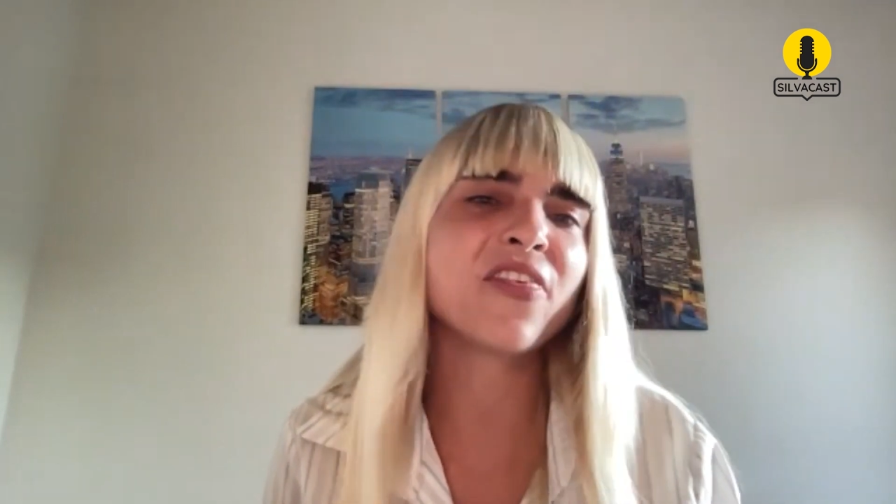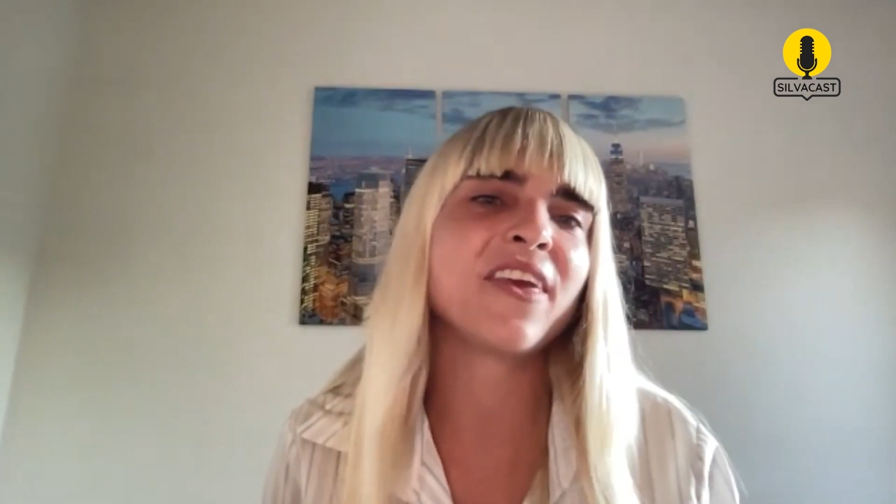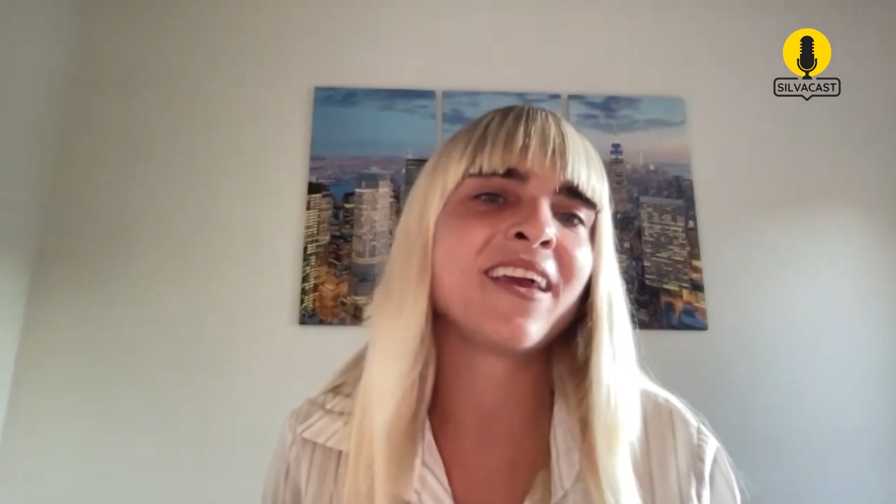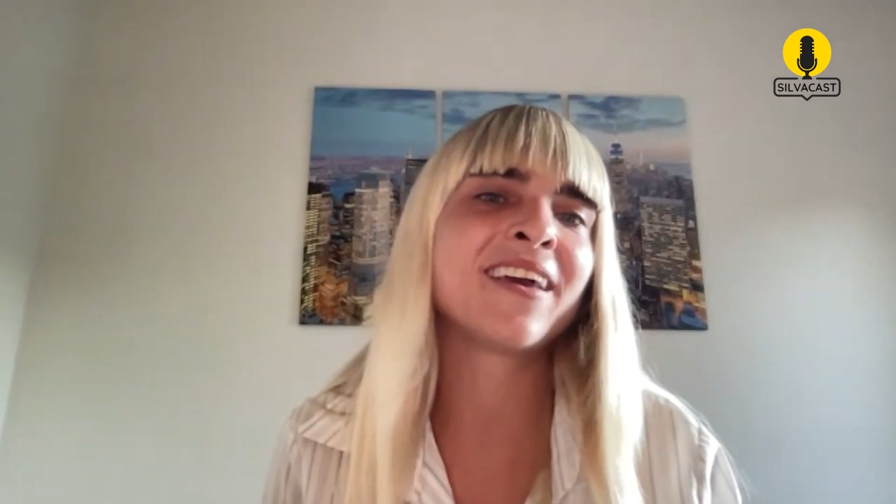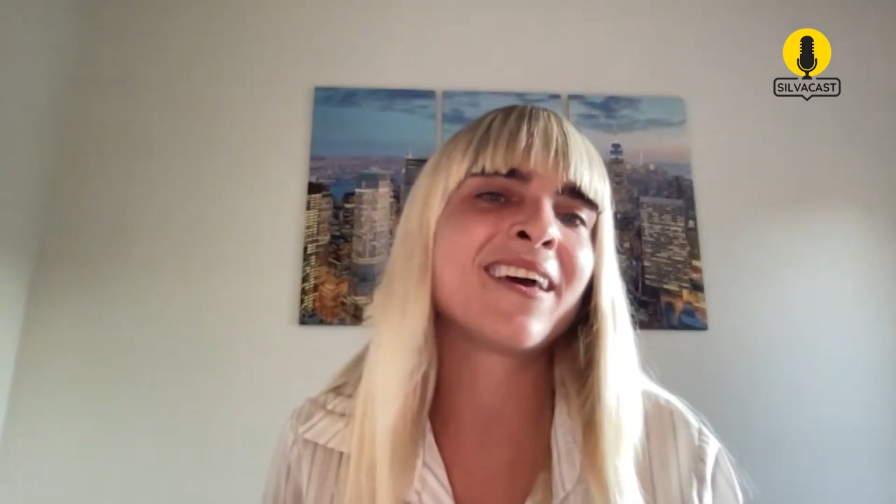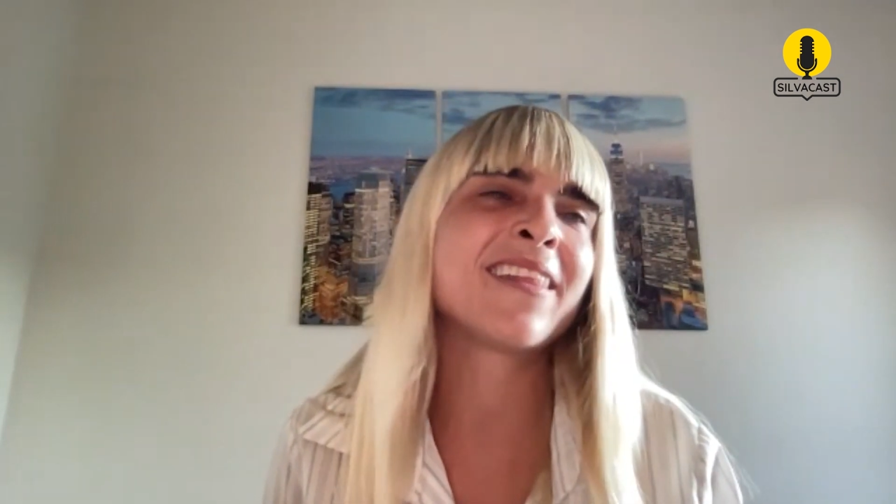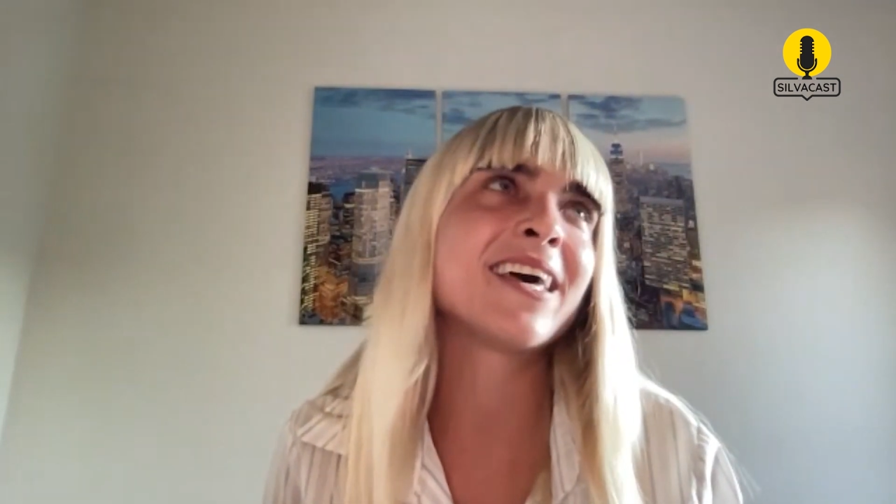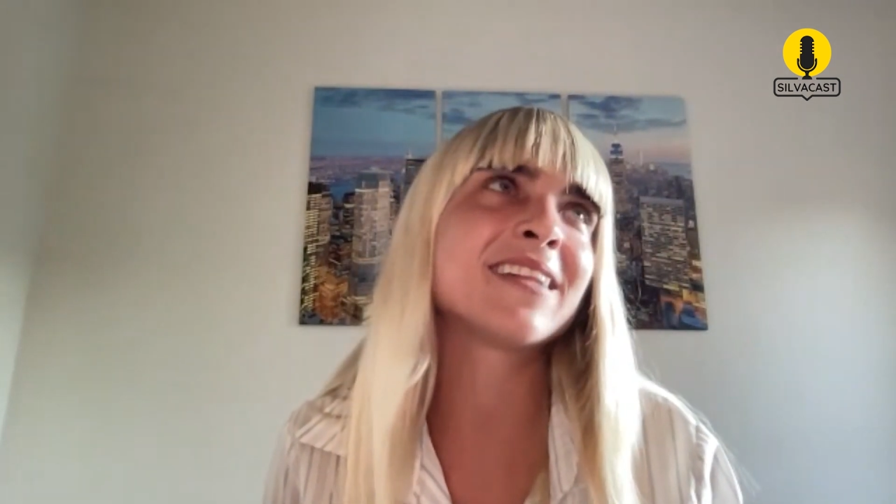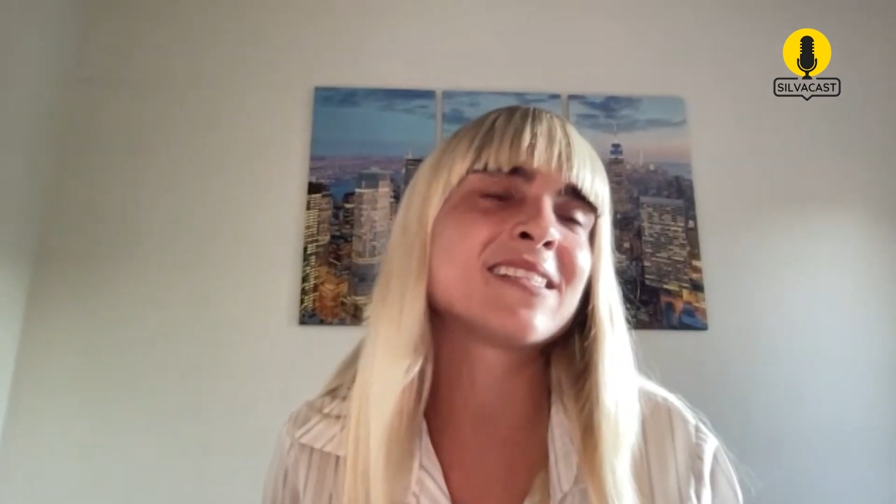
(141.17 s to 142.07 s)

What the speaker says: think that